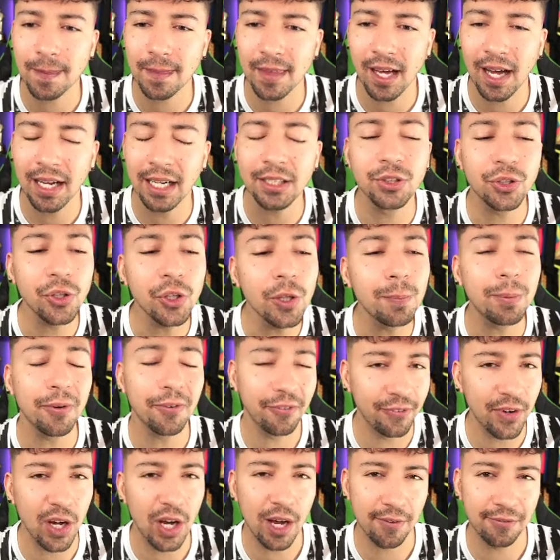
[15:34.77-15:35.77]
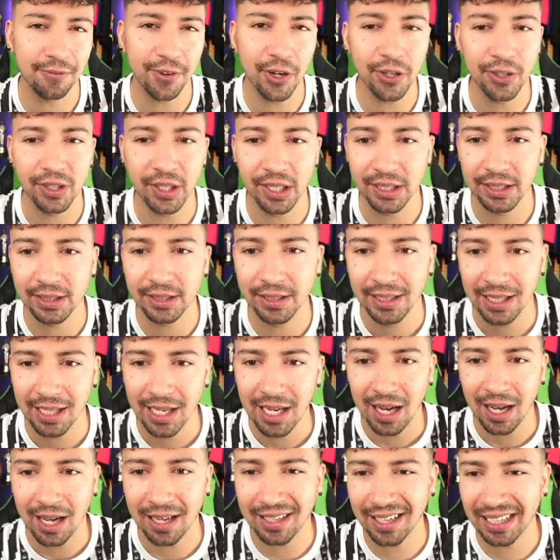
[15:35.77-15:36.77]
I do prefer Foden.
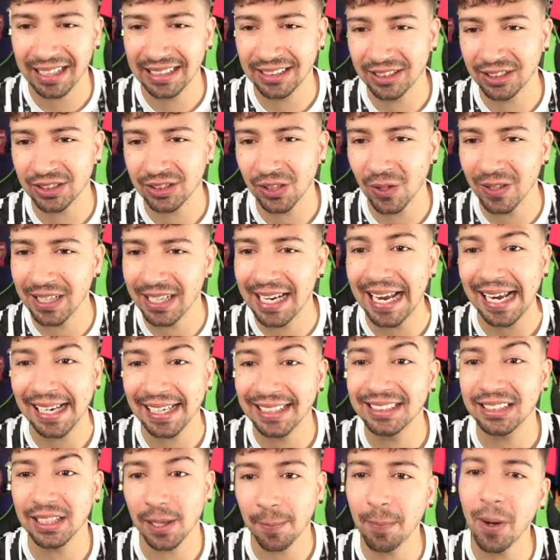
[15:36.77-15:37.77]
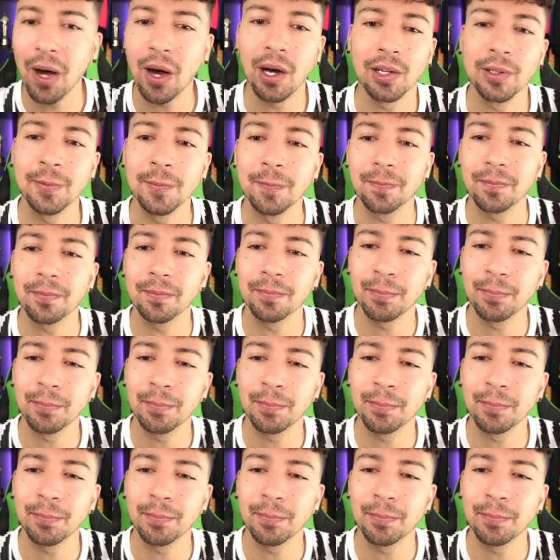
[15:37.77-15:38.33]
Son is a punt.